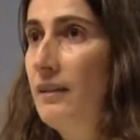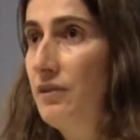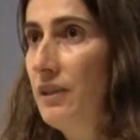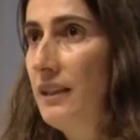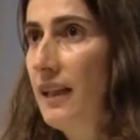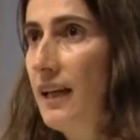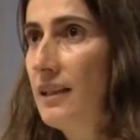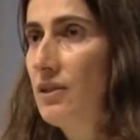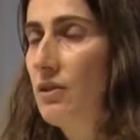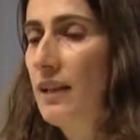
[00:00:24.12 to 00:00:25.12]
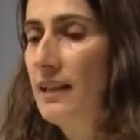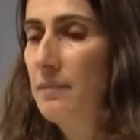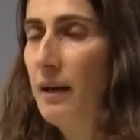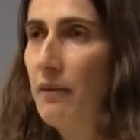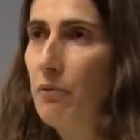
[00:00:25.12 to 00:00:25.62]
Trinidad. So
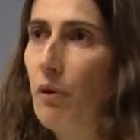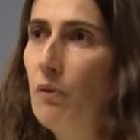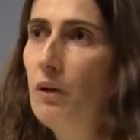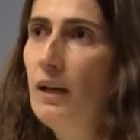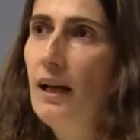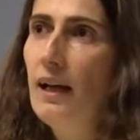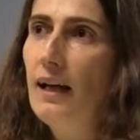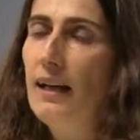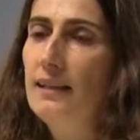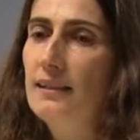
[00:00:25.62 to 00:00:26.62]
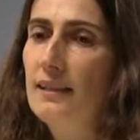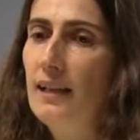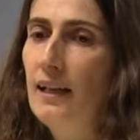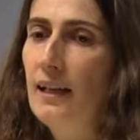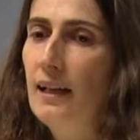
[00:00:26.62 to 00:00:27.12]
that's my role, and
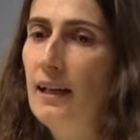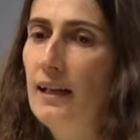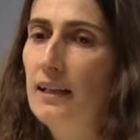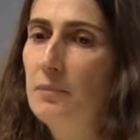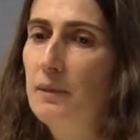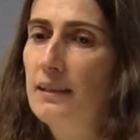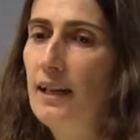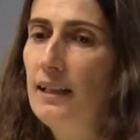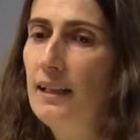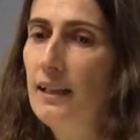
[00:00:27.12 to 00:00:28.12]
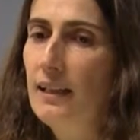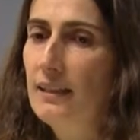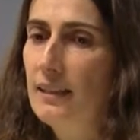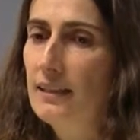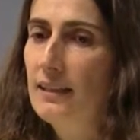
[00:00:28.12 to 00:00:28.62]
especially
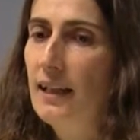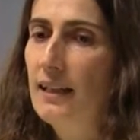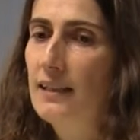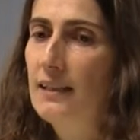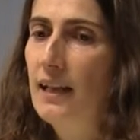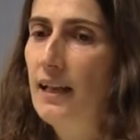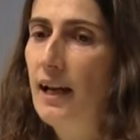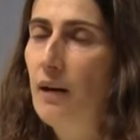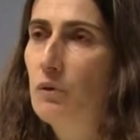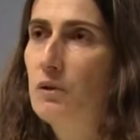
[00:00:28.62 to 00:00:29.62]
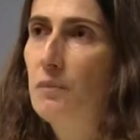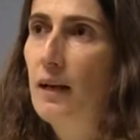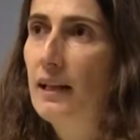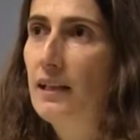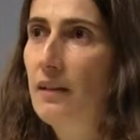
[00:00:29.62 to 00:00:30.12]
in this case, I was
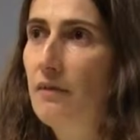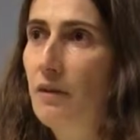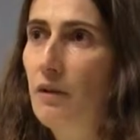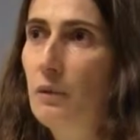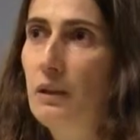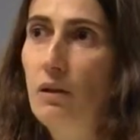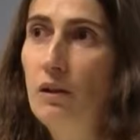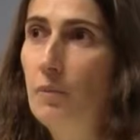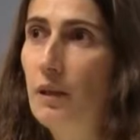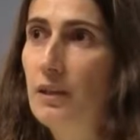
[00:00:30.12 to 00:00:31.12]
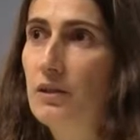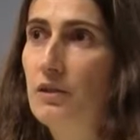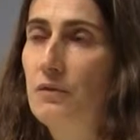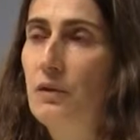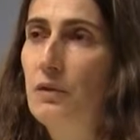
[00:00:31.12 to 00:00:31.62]
planning and following all the
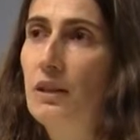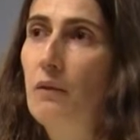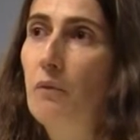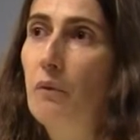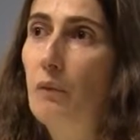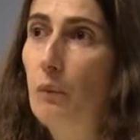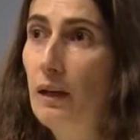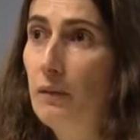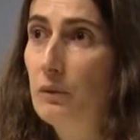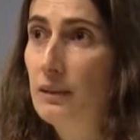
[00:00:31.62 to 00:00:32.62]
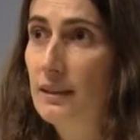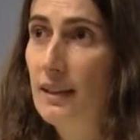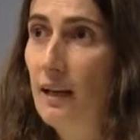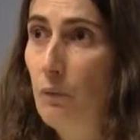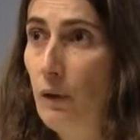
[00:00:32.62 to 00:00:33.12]
operations for Jaguar 1 well, which is
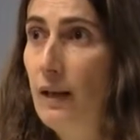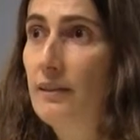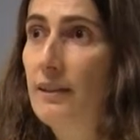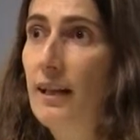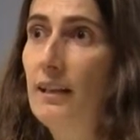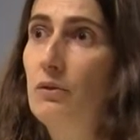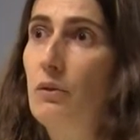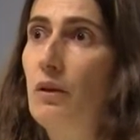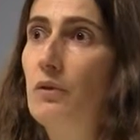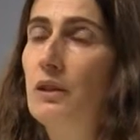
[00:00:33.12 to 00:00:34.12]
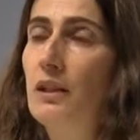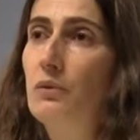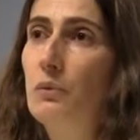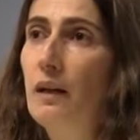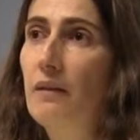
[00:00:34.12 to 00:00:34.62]
a well drilled in
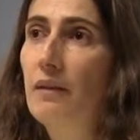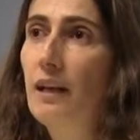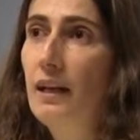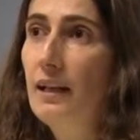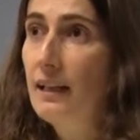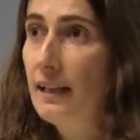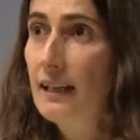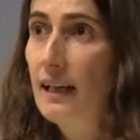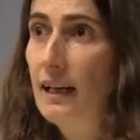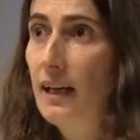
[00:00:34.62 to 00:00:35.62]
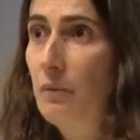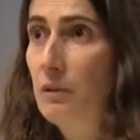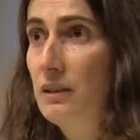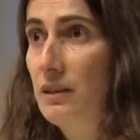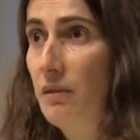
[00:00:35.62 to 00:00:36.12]
2012 in Guyana,
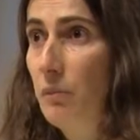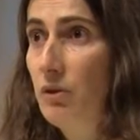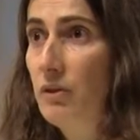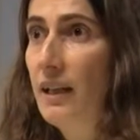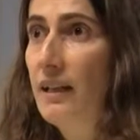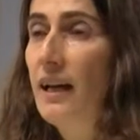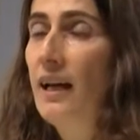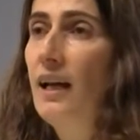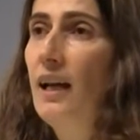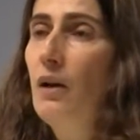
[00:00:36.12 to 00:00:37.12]
which is a remote area.